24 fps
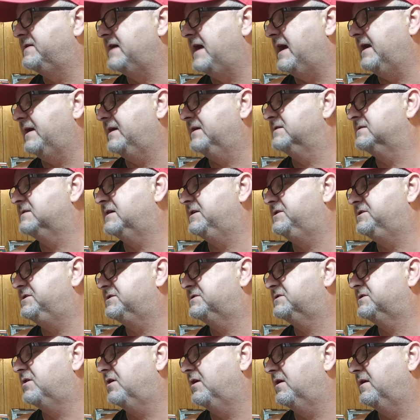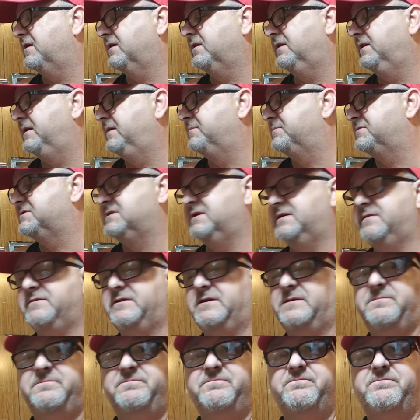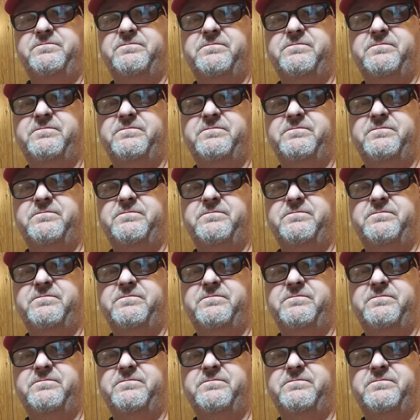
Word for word: attack because I just caught a glimpse of it.